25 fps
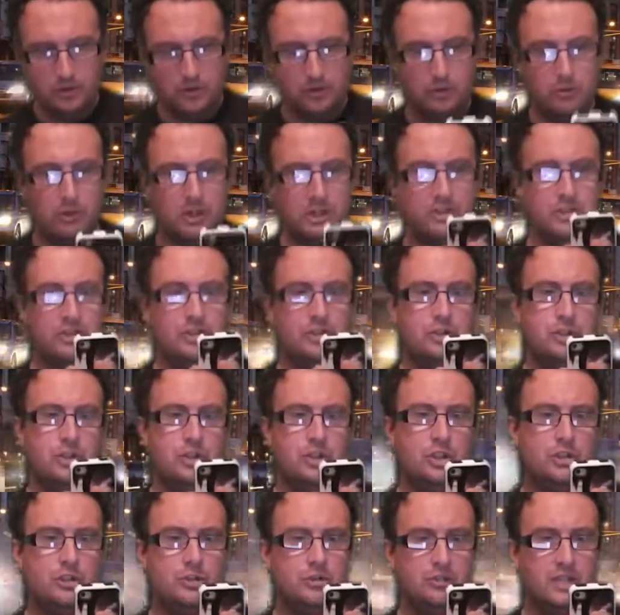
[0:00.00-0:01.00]
Question
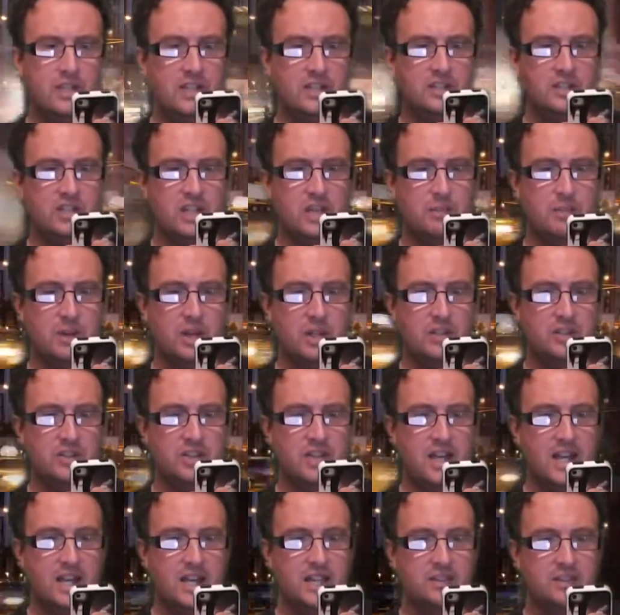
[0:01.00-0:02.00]
2. Let's say
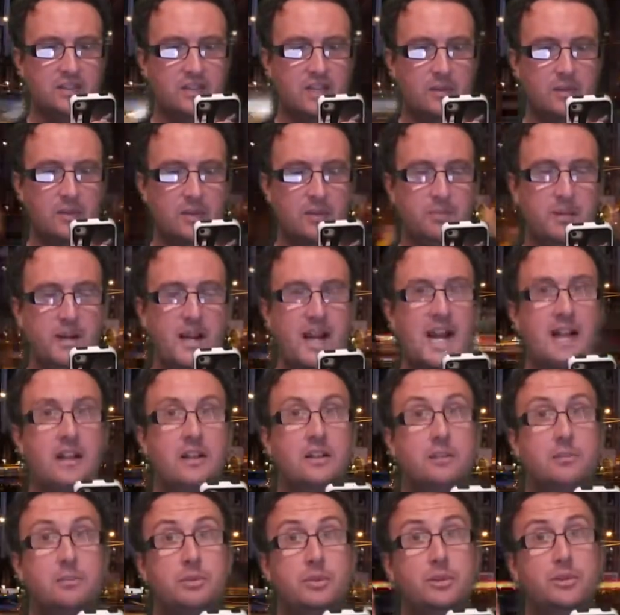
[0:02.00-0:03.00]
Pontiac is coming
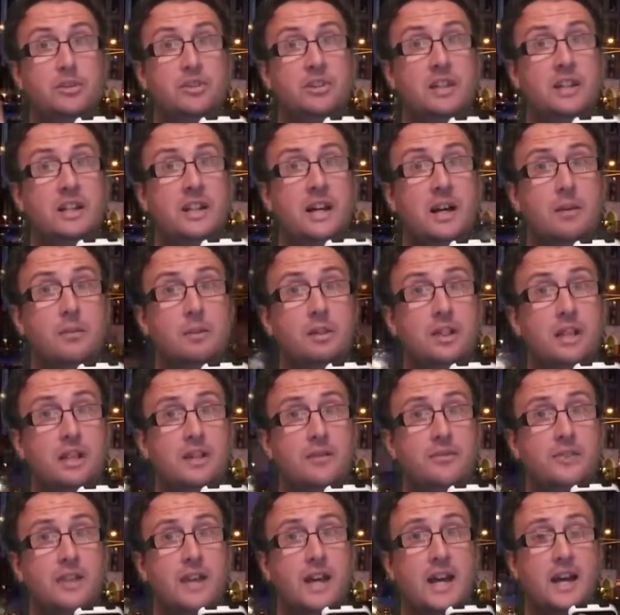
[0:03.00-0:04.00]
back. Personally, I would
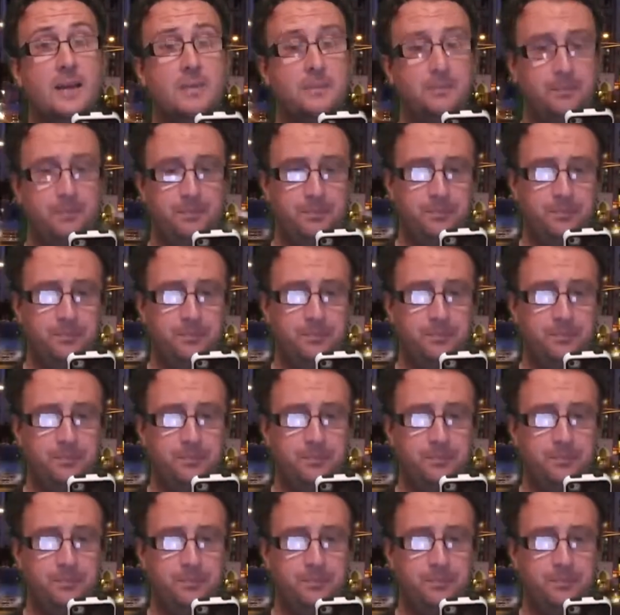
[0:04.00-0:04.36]
love that.